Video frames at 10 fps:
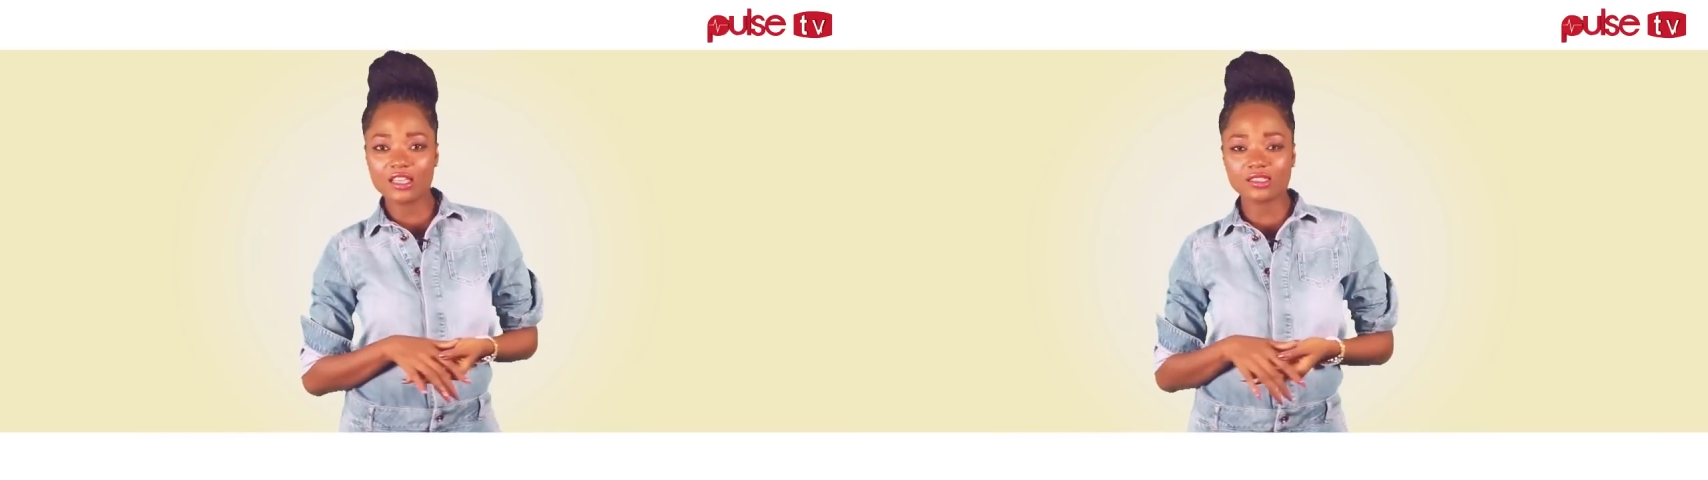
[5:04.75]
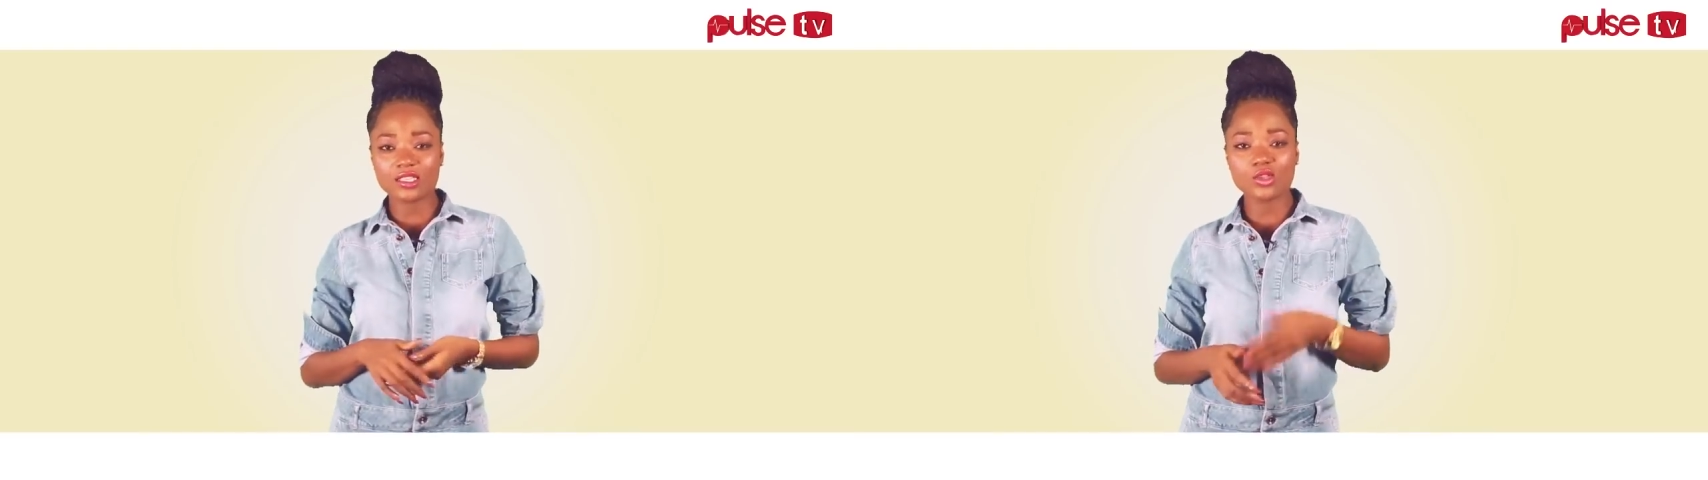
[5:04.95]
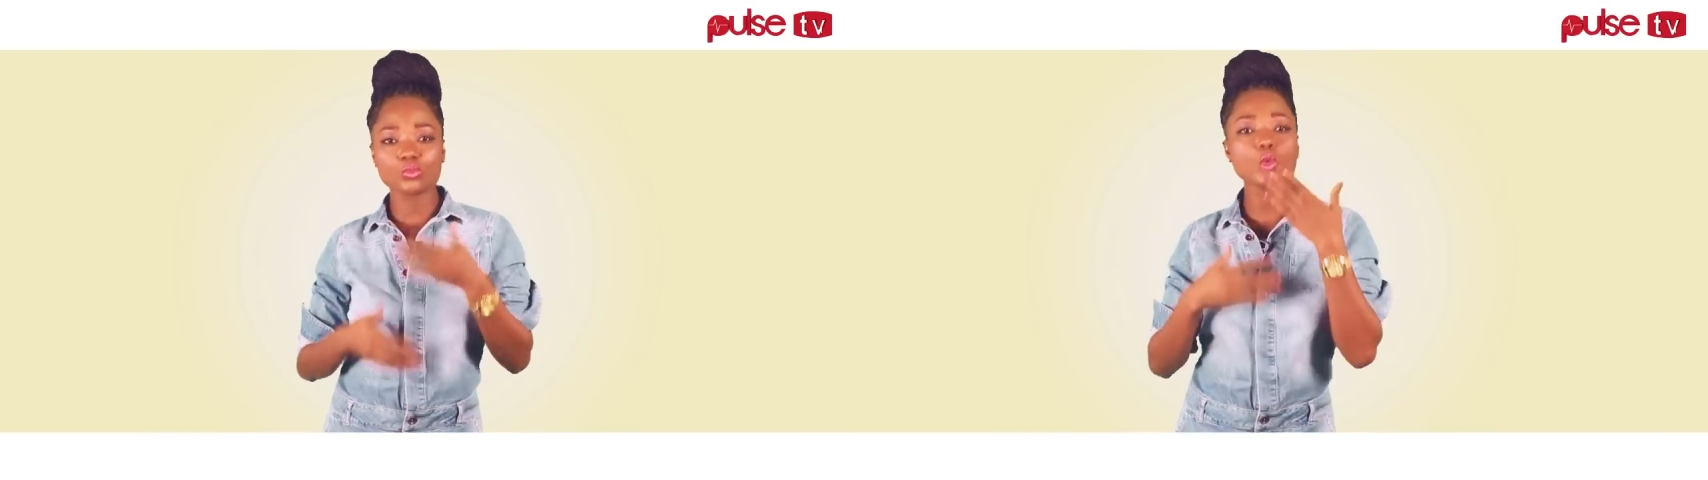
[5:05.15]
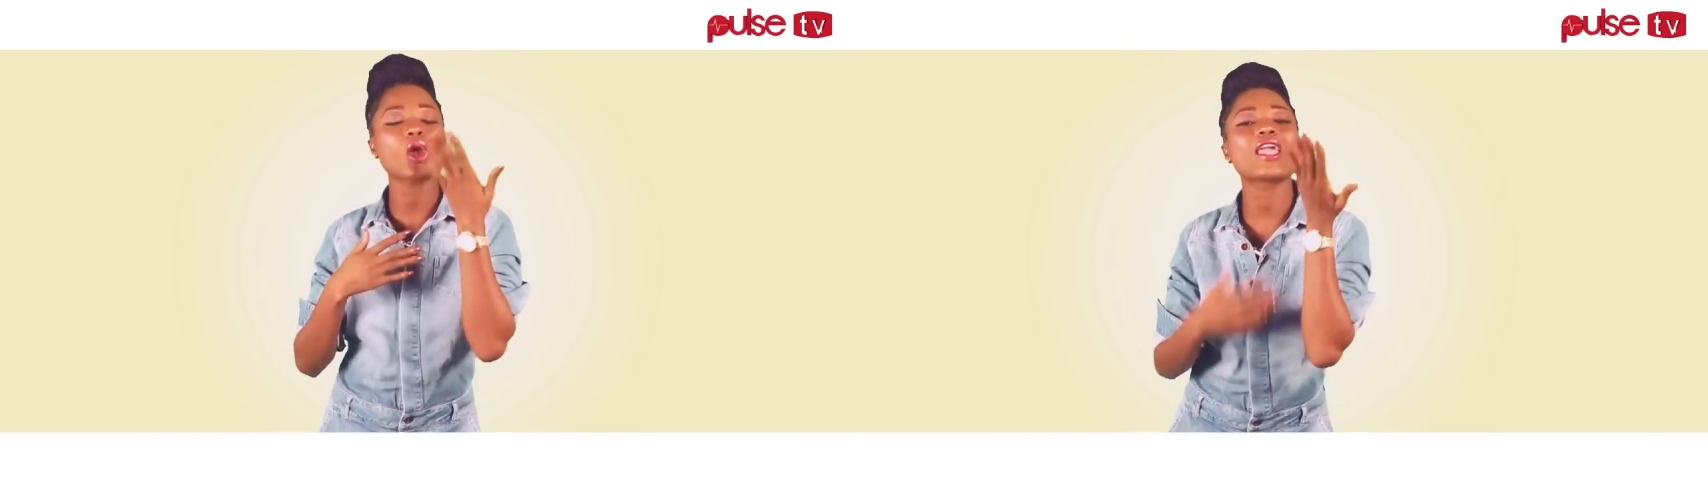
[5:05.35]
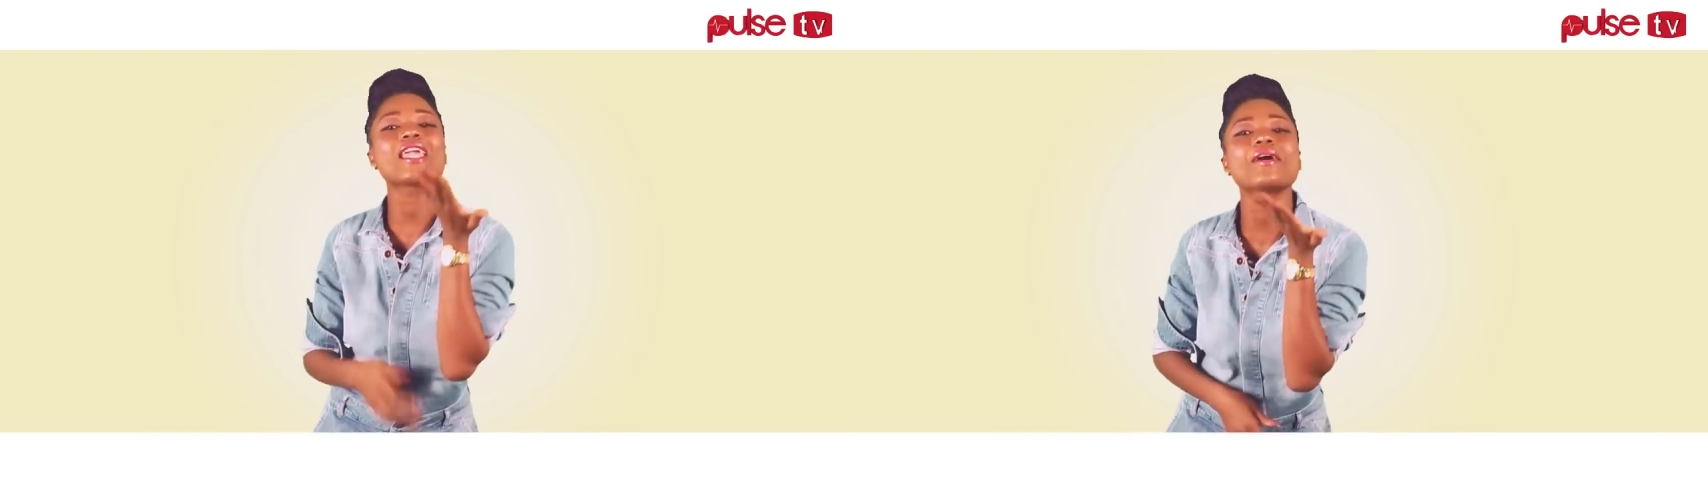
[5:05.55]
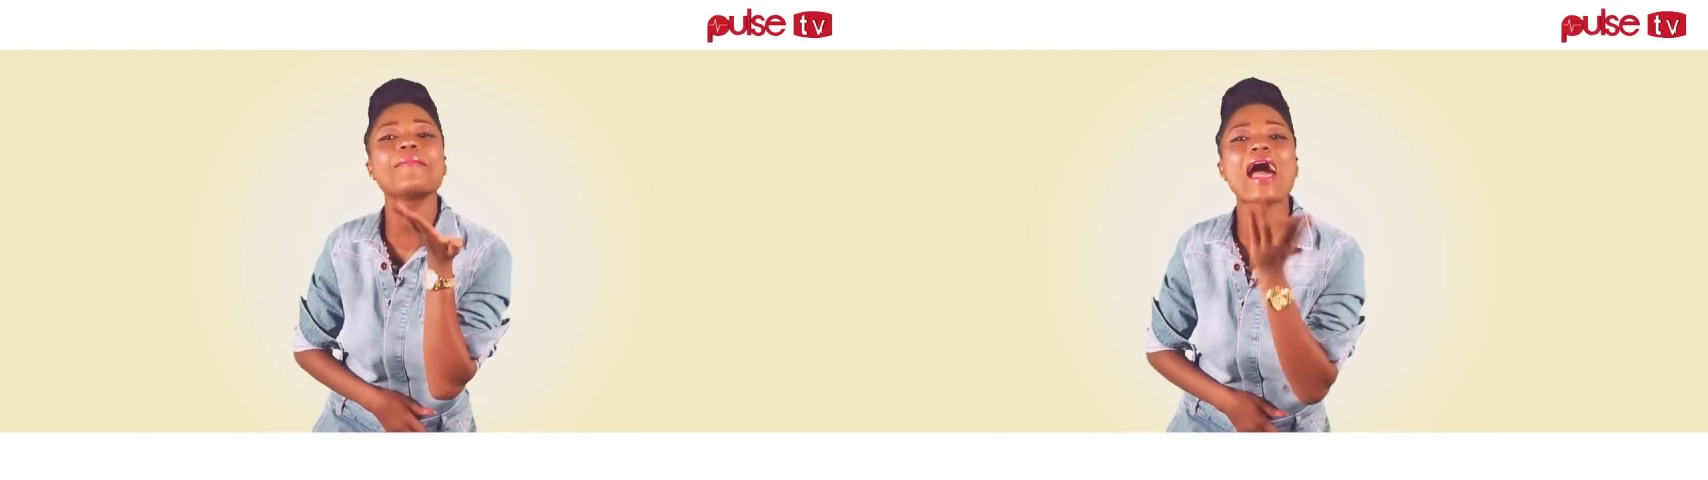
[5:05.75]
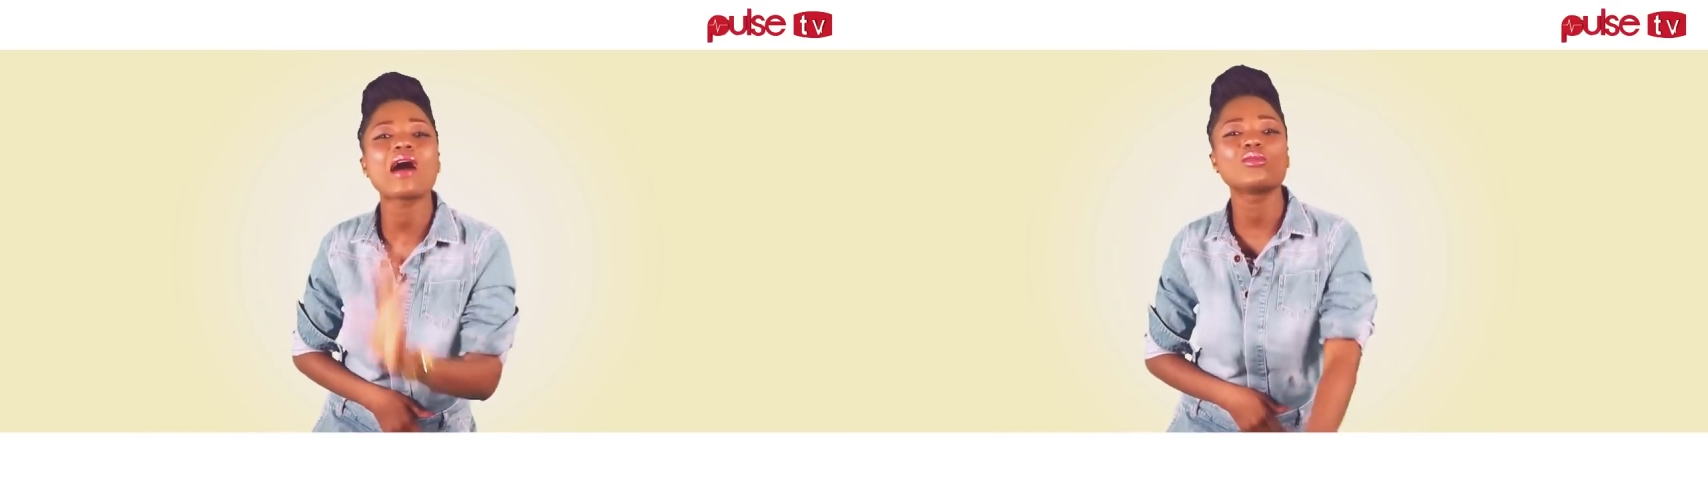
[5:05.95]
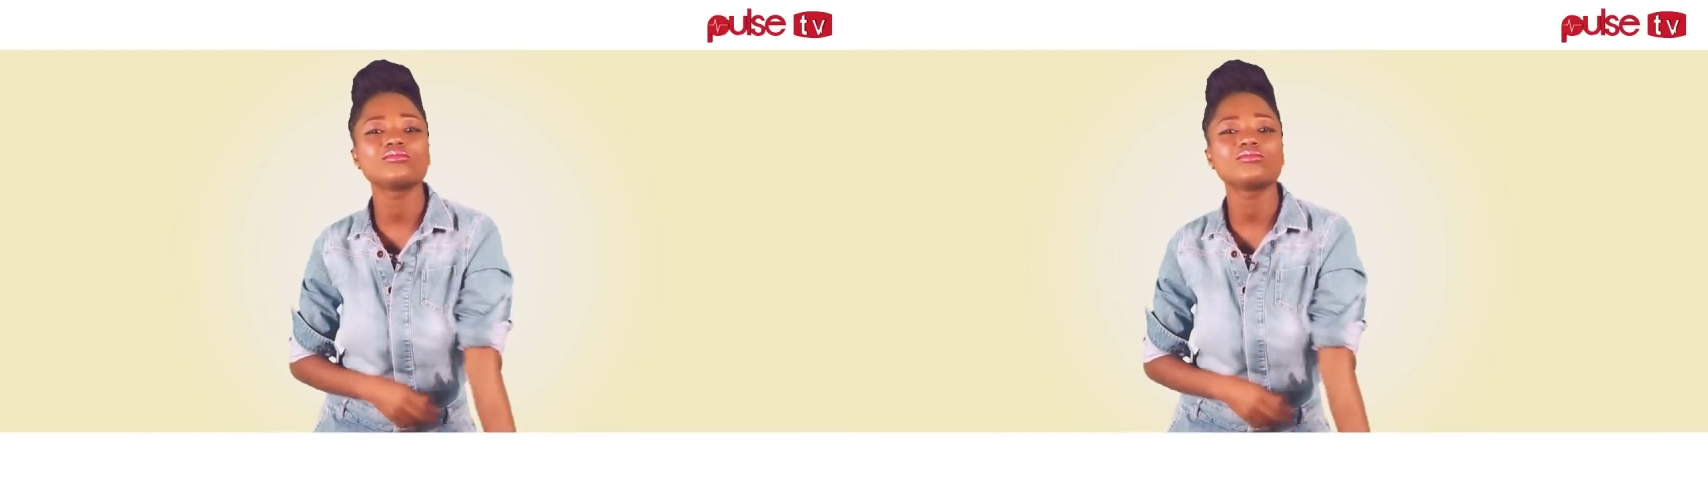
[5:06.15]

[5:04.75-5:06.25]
I'll see you. Kingdom.